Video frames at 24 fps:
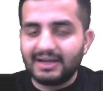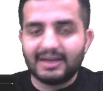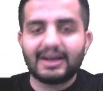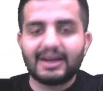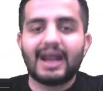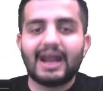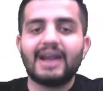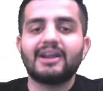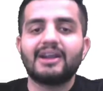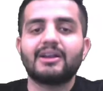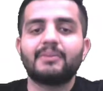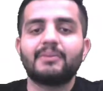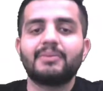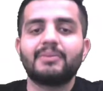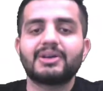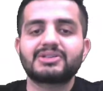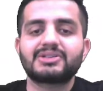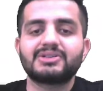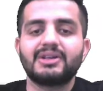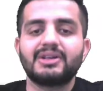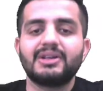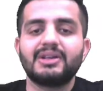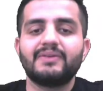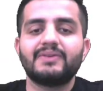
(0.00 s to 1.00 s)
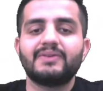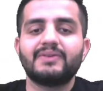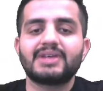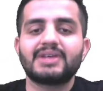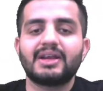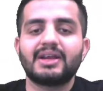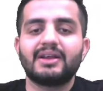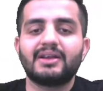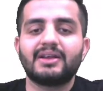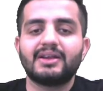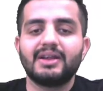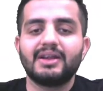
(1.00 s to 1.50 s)
random dictionary which
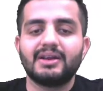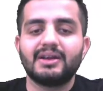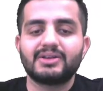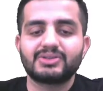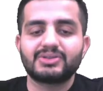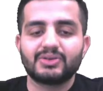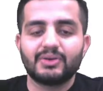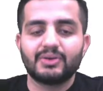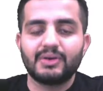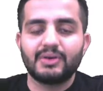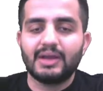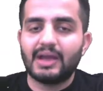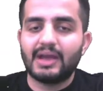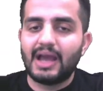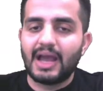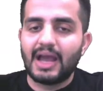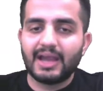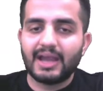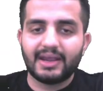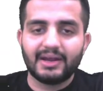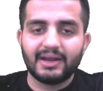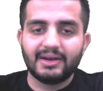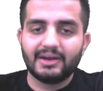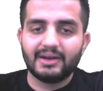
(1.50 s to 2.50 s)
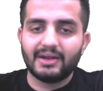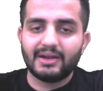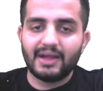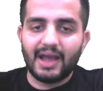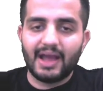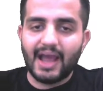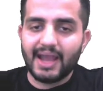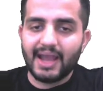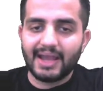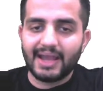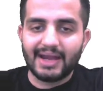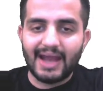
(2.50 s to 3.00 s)
I create. So I can
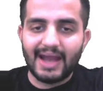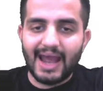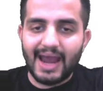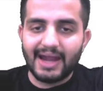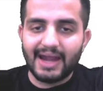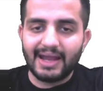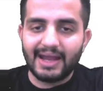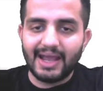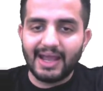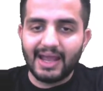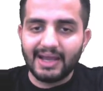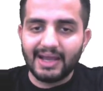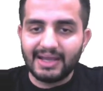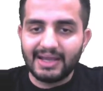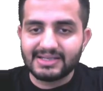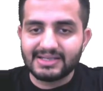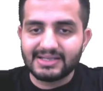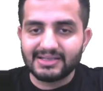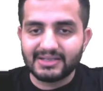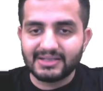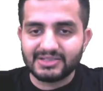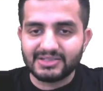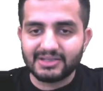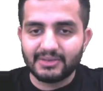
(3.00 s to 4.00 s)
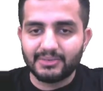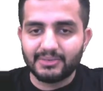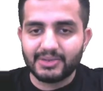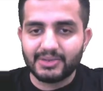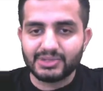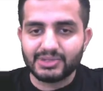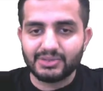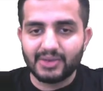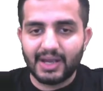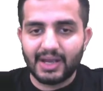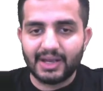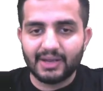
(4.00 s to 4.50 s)
add any such
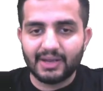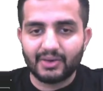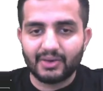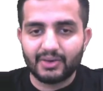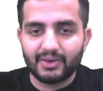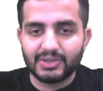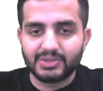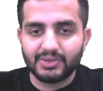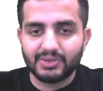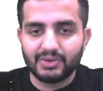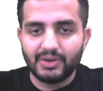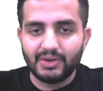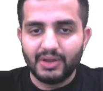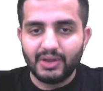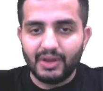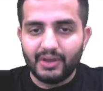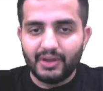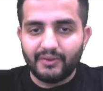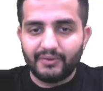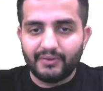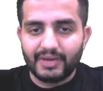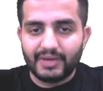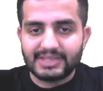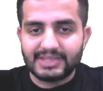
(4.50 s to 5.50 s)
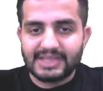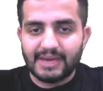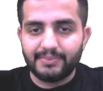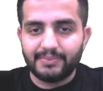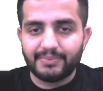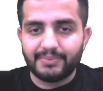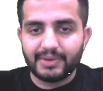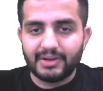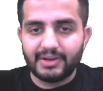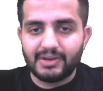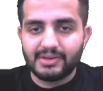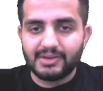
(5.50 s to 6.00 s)
number. So I can also, for
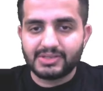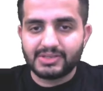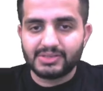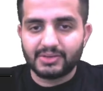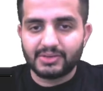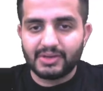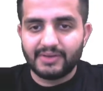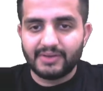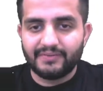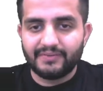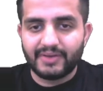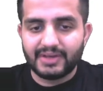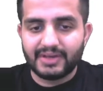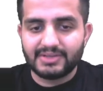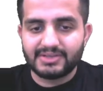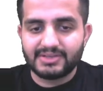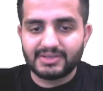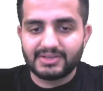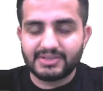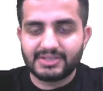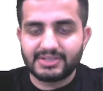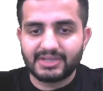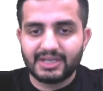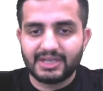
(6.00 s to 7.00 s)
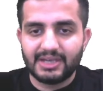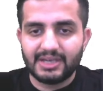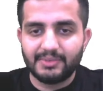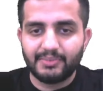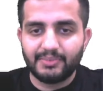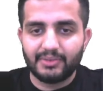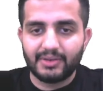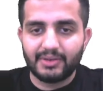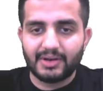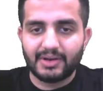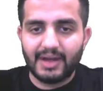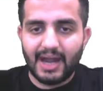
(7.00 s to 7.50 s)
example, so if I just
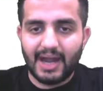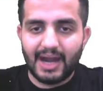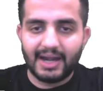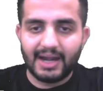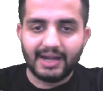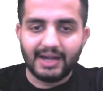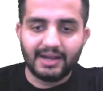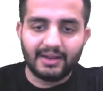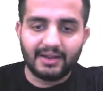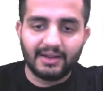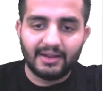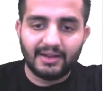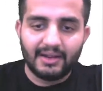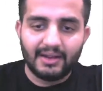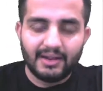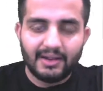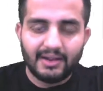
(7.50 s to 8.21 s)
keep on adding,